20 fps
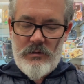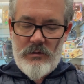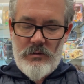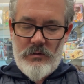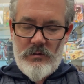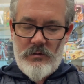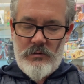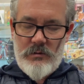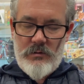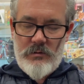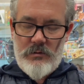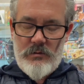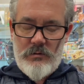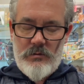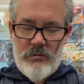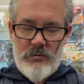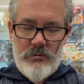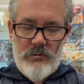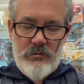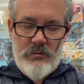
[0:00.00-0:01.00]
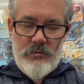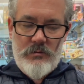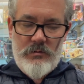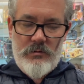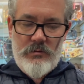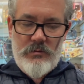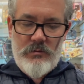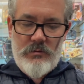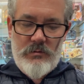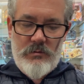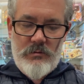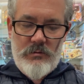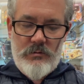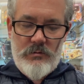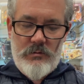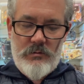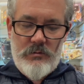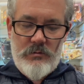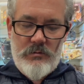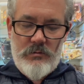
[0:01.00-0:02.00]

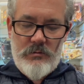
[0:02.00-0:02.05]
(no one is talking)